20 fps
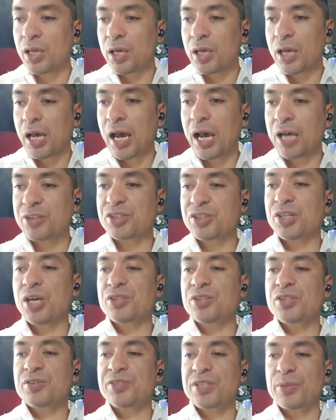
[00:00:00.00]
So
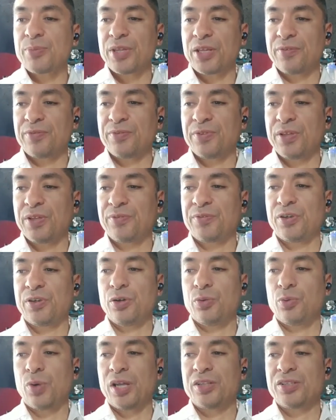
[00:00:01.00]
those are some of the
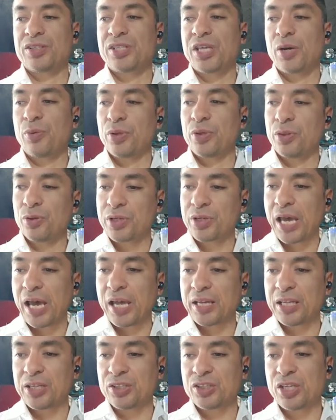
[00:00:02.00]
few ones that we look
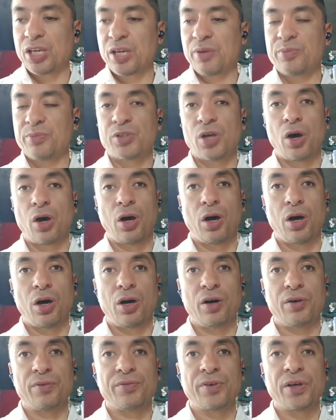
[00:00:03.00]
at in terms
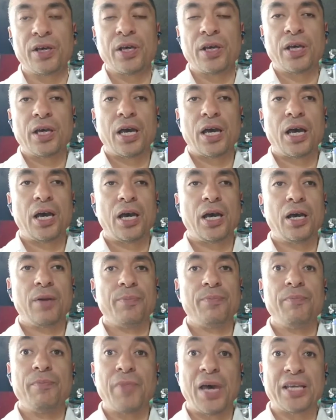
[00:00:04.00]
of
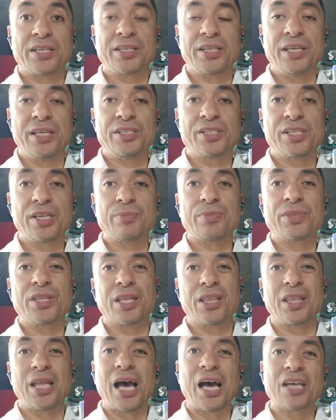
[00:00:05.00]
magnesium. The
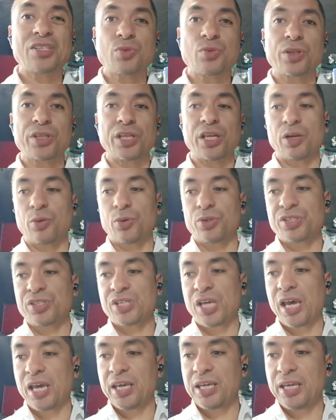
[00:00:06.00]
last one that I would
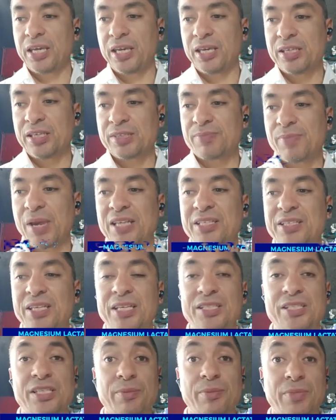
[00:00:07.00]
say is
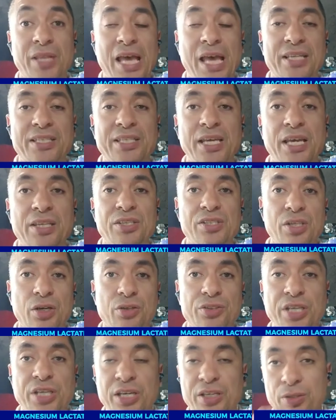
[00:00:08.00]
magnesium lactate.
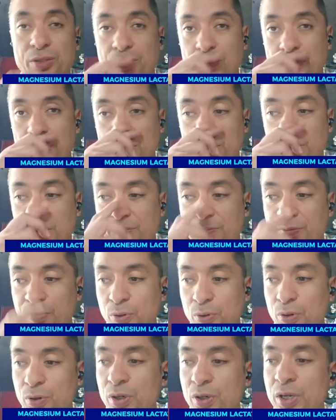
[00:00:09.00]
I'll take you through the top
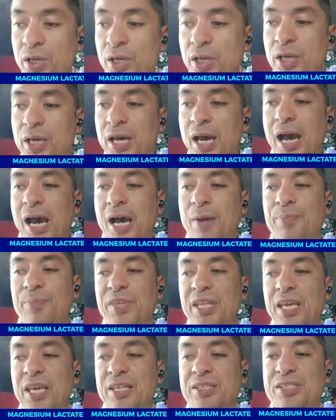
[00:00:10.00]
four.
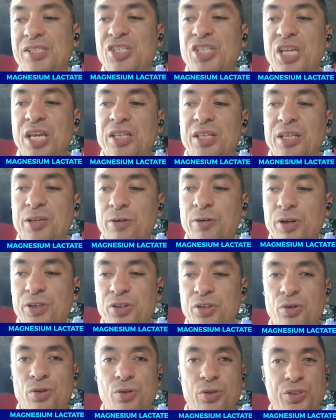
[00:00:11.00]
It's gentler on
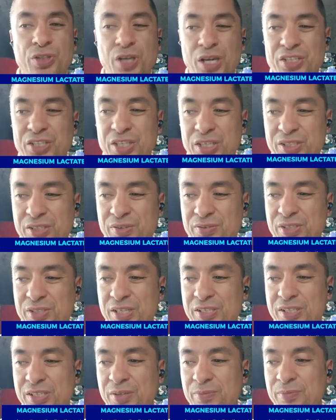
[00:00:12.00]
your digestive
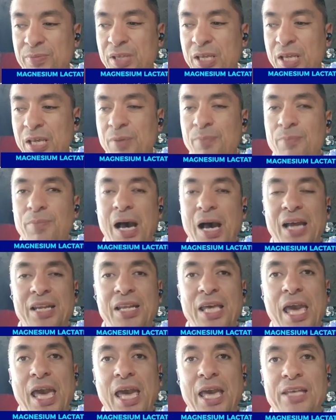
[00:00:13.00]
system,
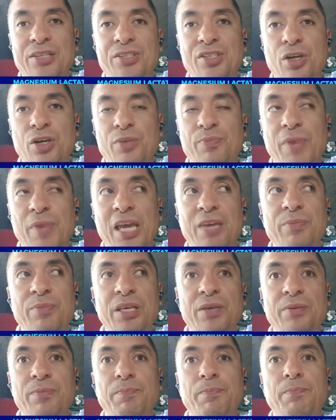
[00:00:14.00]
and so it may
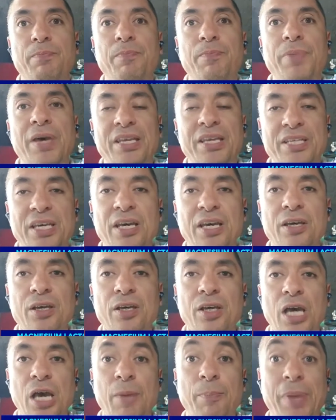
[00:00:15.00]
be
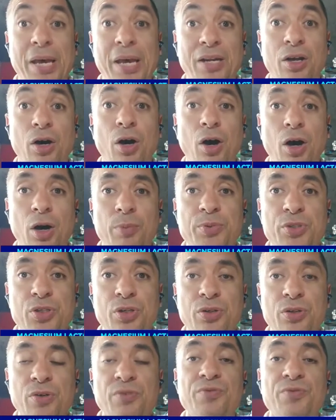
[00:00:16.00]
a better
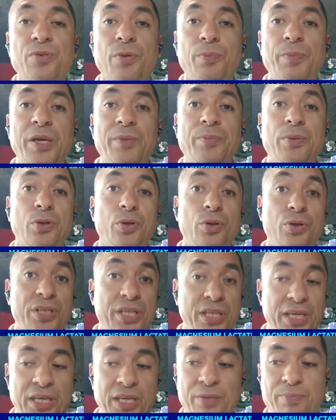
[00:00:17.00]
option for people who
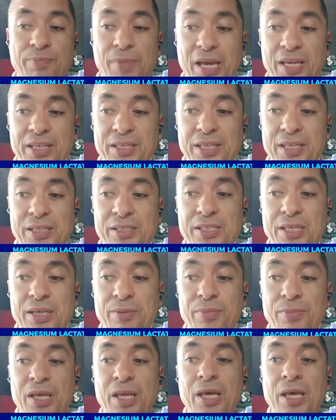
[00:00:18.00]
need magnesium,